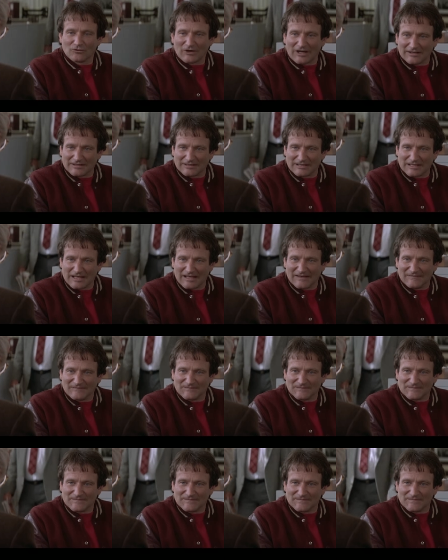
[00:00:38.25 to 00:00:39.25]
Well,
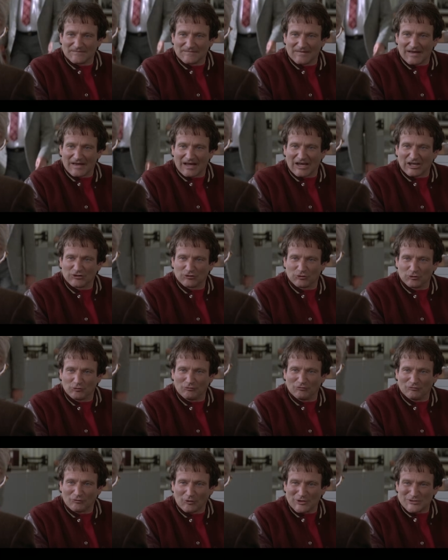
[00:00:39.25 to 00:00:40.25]
I do
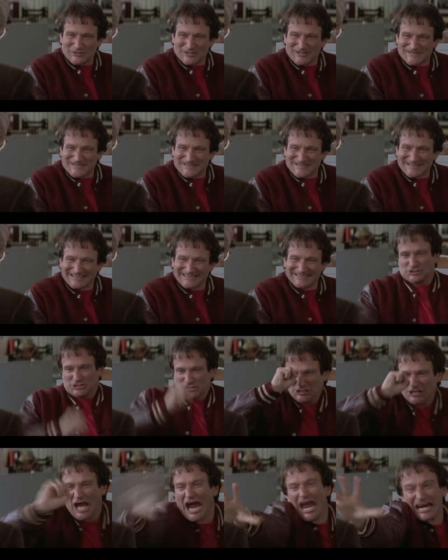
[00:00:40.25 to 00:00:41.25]
voices.
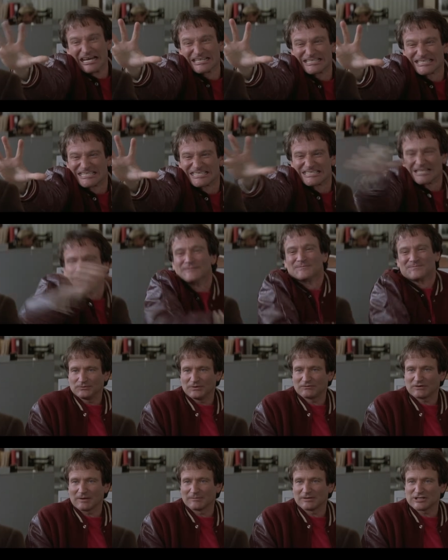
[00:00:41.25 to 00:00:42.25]
Yes!
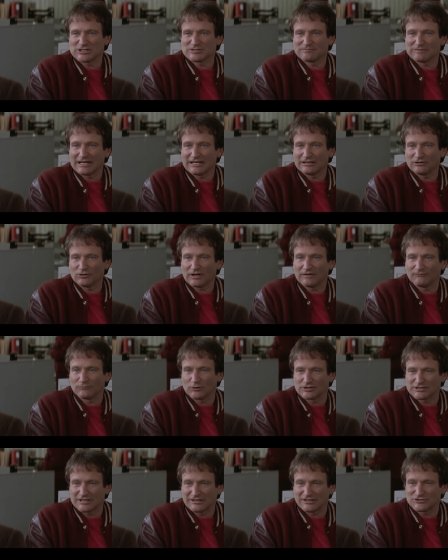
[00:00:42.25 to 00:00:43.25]
We've come to this planet looking
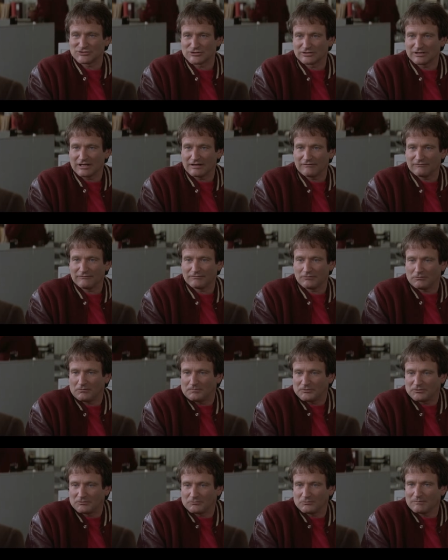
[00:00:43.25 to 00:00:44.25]
for intelligent life.
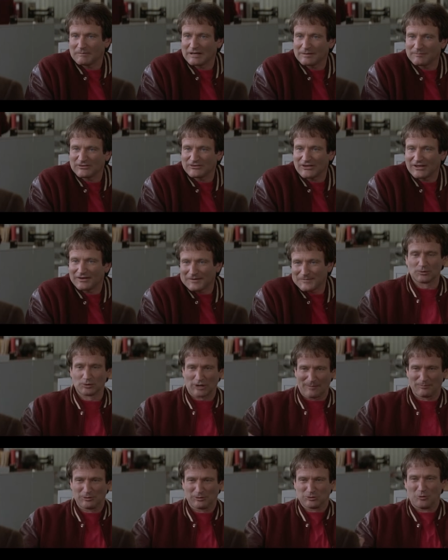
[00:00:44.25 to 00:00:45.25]
Oops, we made a mistake. We're
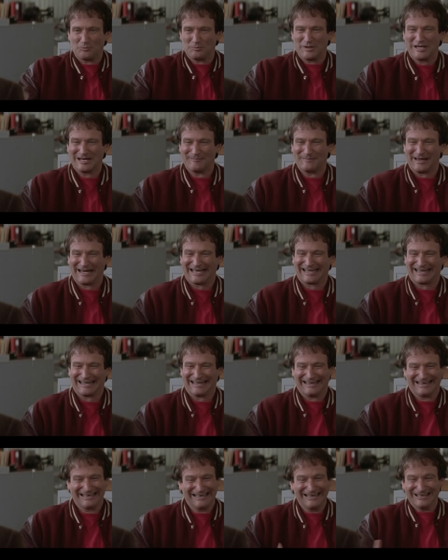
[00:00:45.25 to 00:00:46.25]
happy to be in
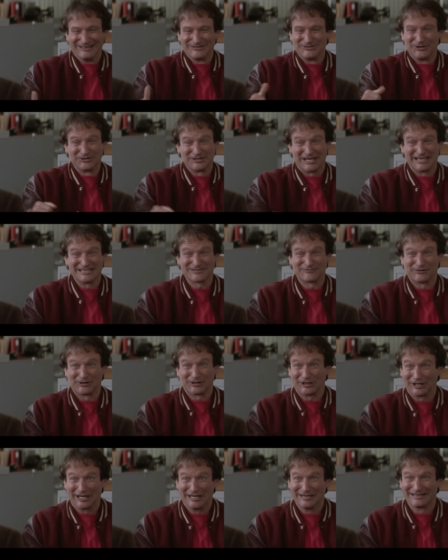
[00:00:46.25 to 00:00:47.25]
America. Don't ask for
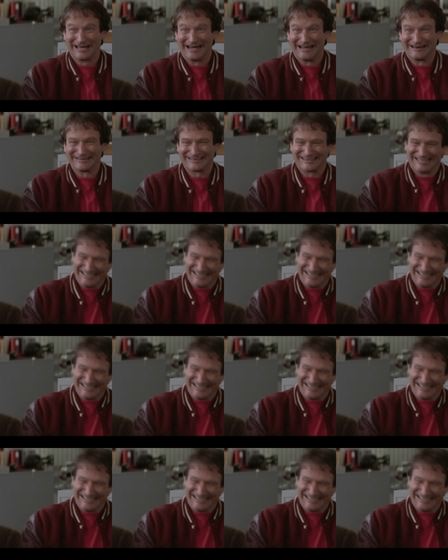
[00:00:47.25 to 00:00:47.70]
a green card.